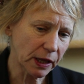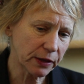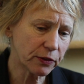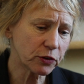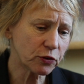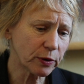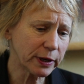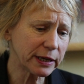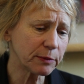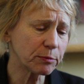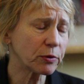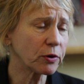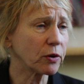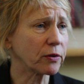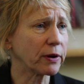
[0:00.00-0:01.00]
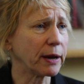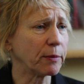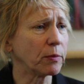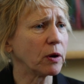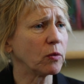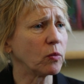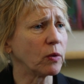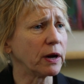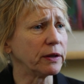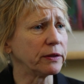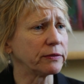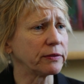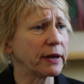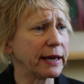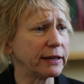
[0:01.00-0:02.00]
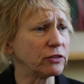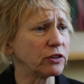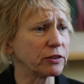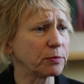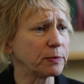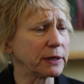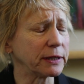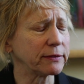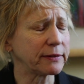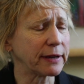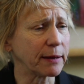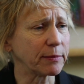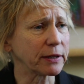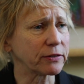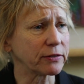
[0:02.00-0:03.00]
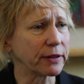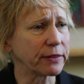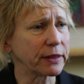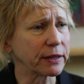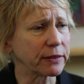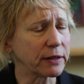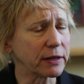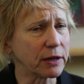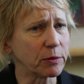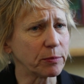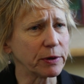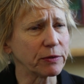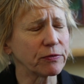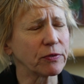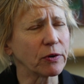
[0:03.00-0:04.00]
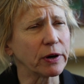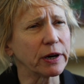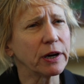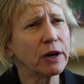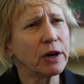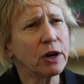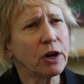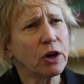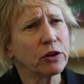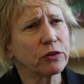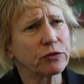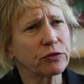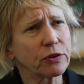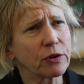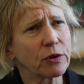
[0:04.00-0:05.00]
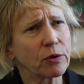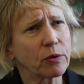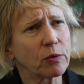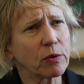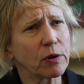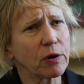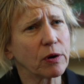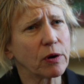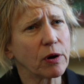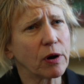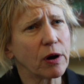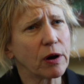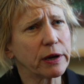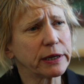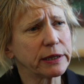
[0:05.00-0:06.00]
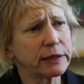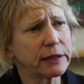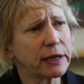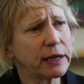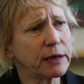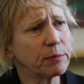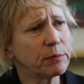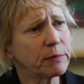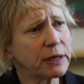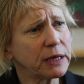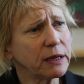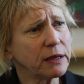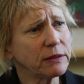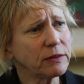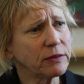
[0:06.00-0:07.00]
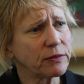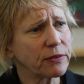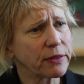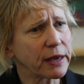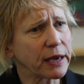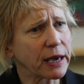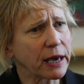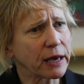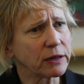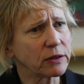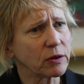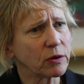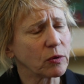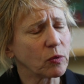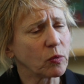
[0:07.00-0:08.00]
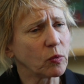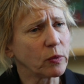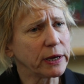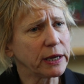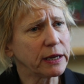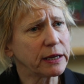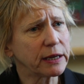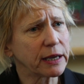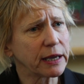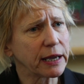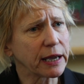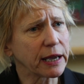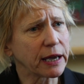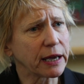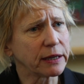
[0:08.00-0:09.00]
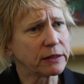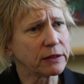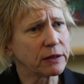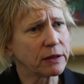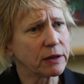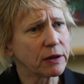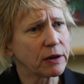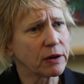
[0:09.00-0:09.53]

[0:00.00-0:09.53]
the training program had just been established, I think, the year before. So it means that we can